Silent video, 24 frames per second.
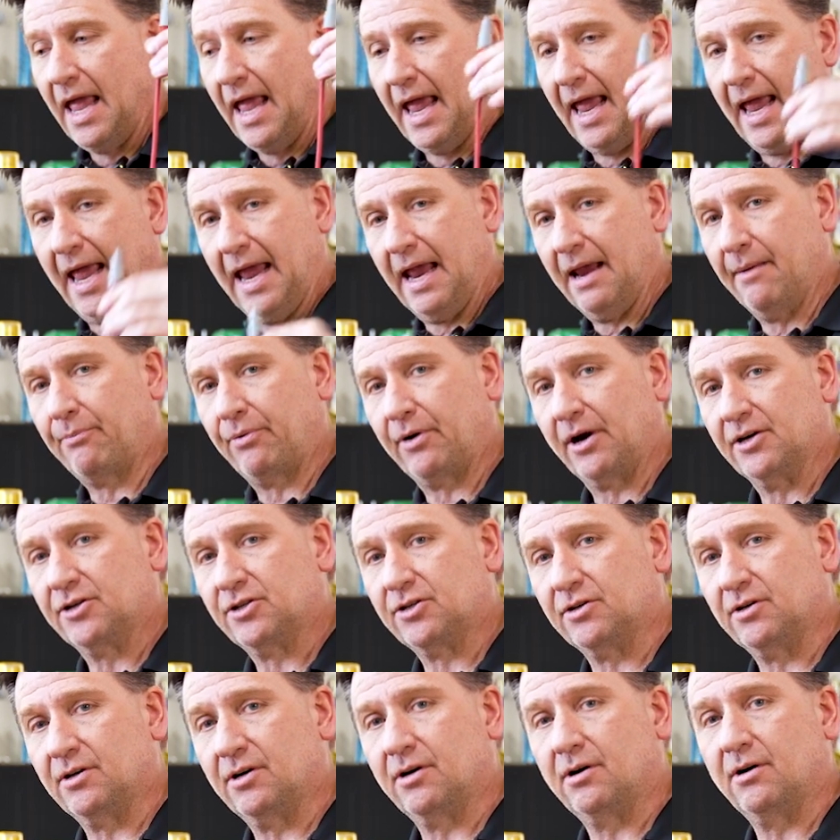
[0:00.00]
a
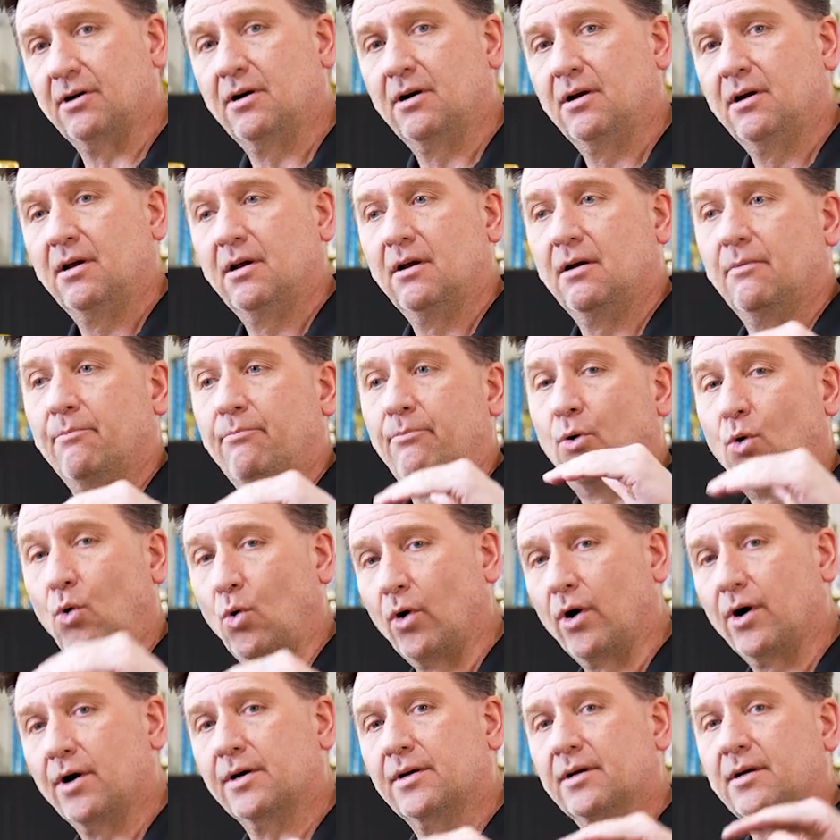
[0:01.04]
pressure
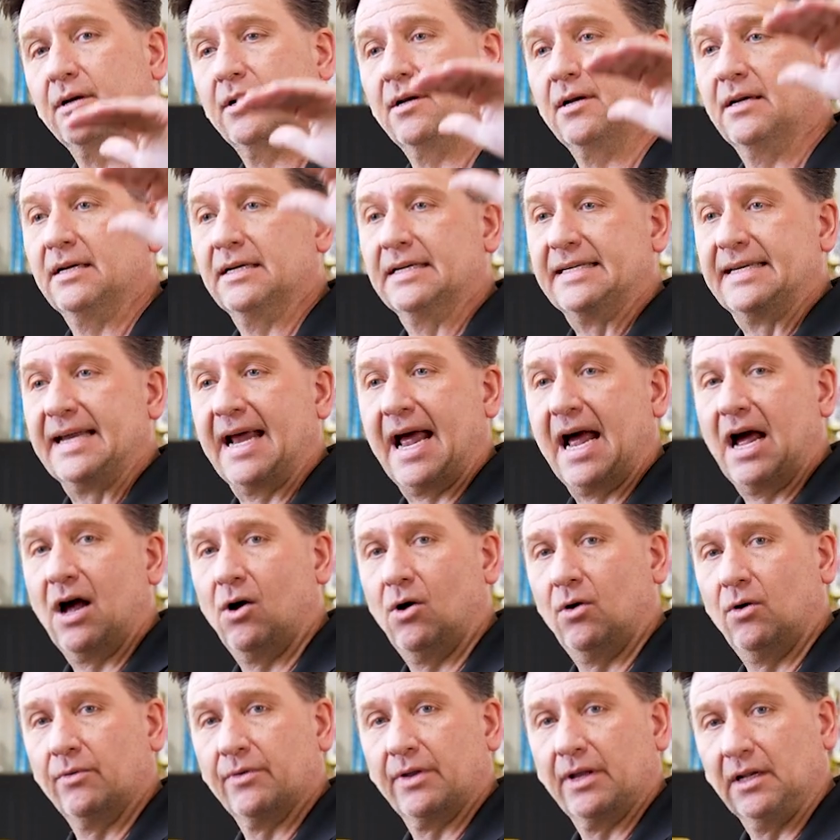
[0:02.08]
port
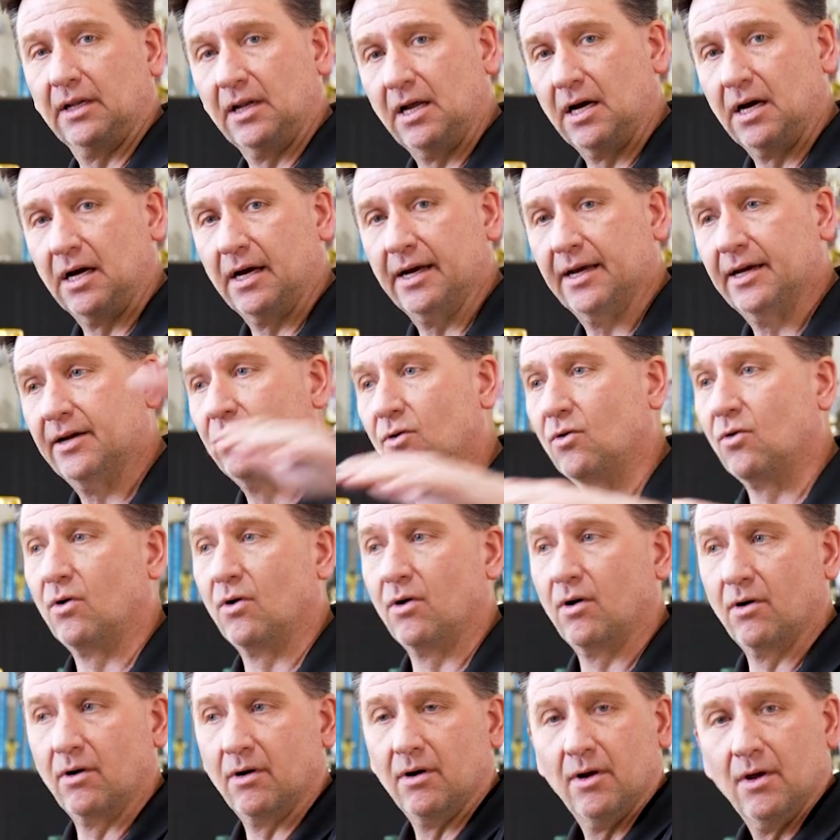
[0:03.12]
down the line
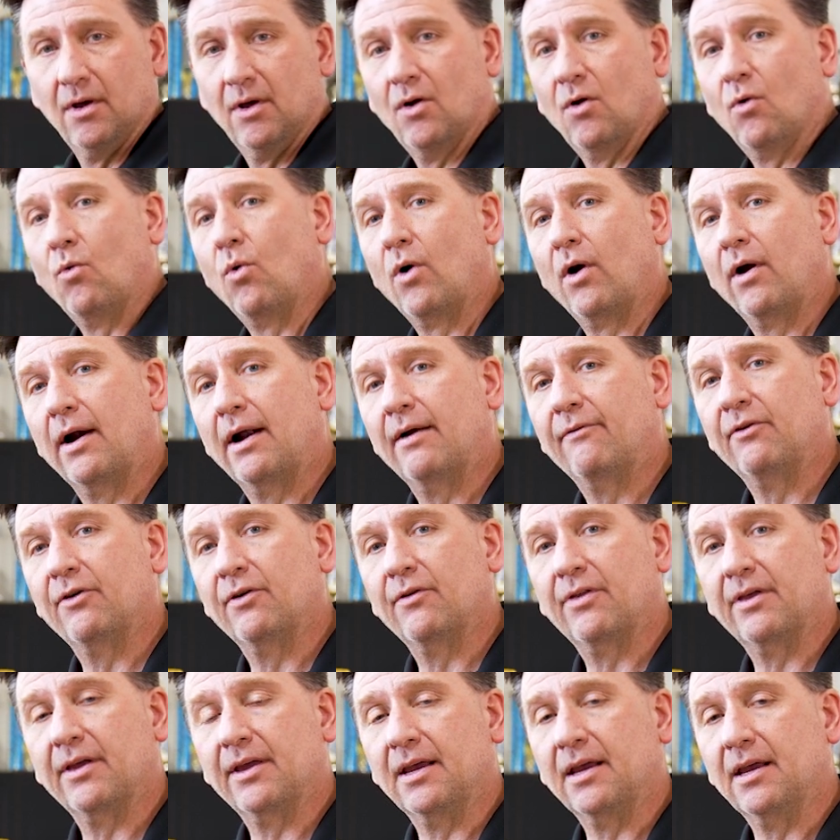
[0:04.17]
or wherever
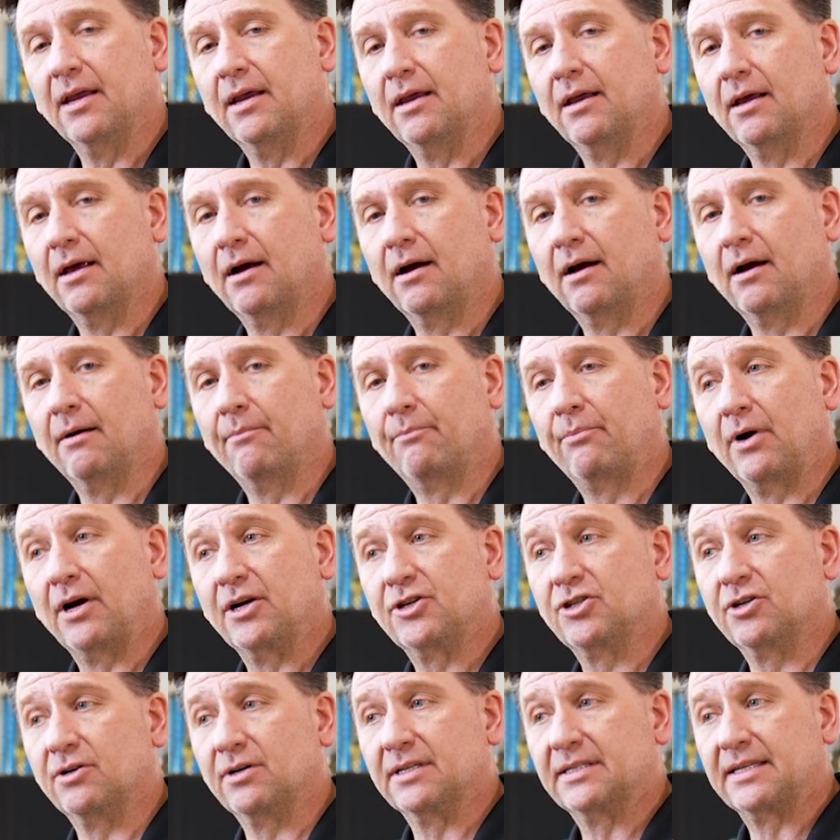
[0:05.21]
the
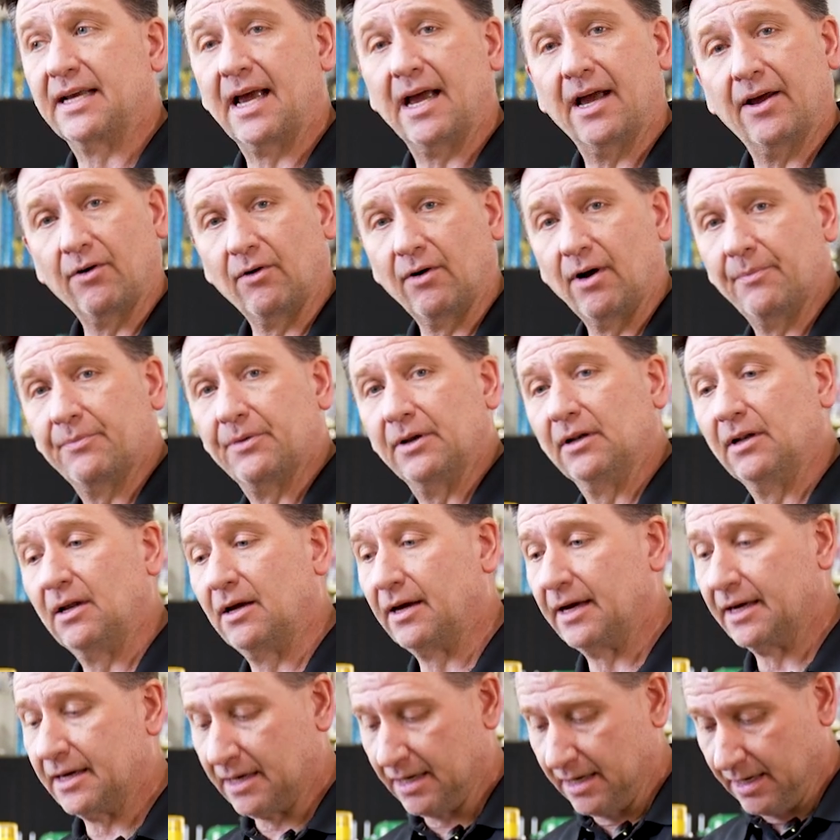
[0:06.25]
pressure is at, or up the
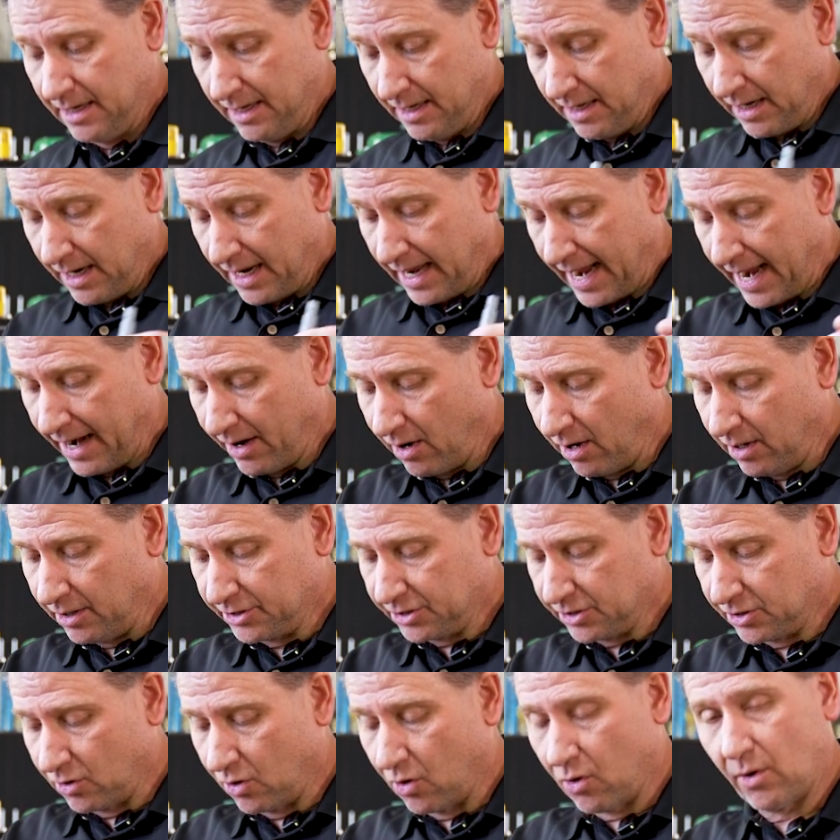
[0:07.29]
line. And
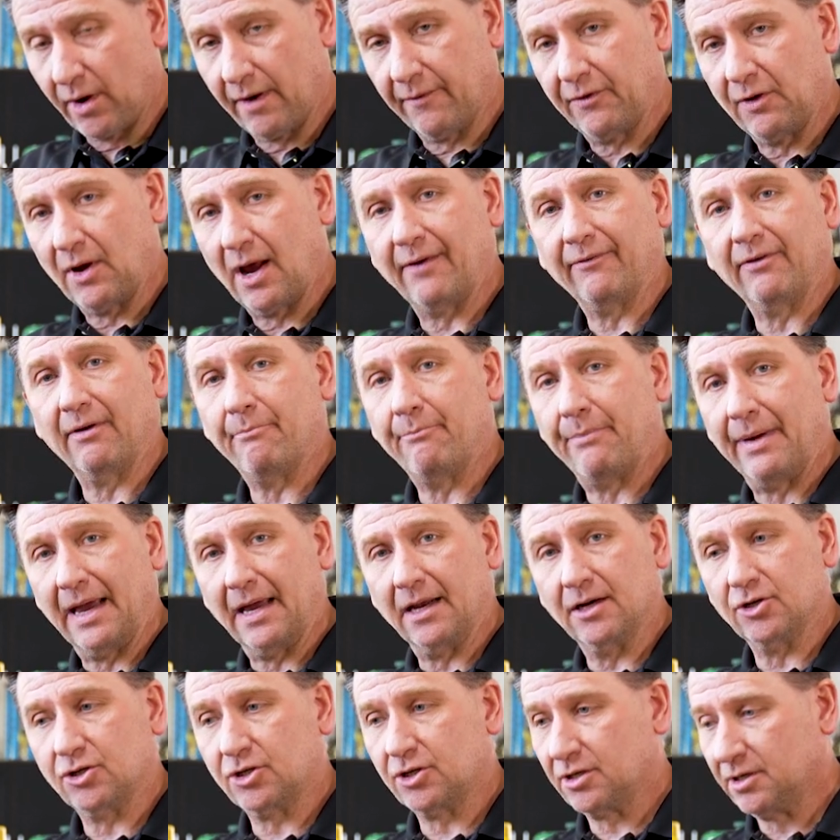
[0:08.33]
also, if you have a
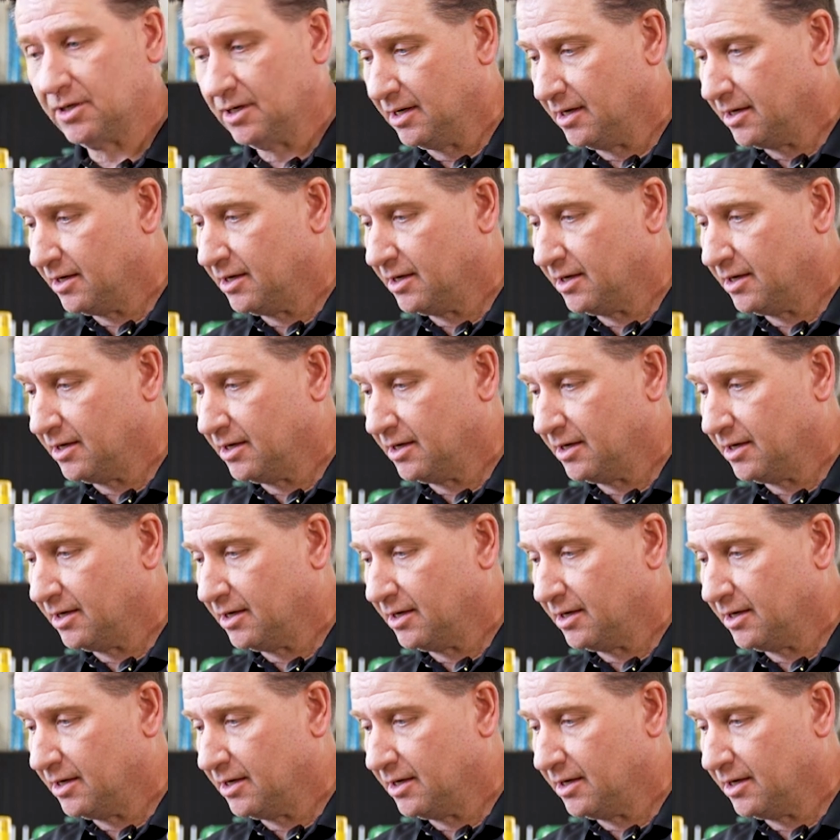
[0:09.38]
bench,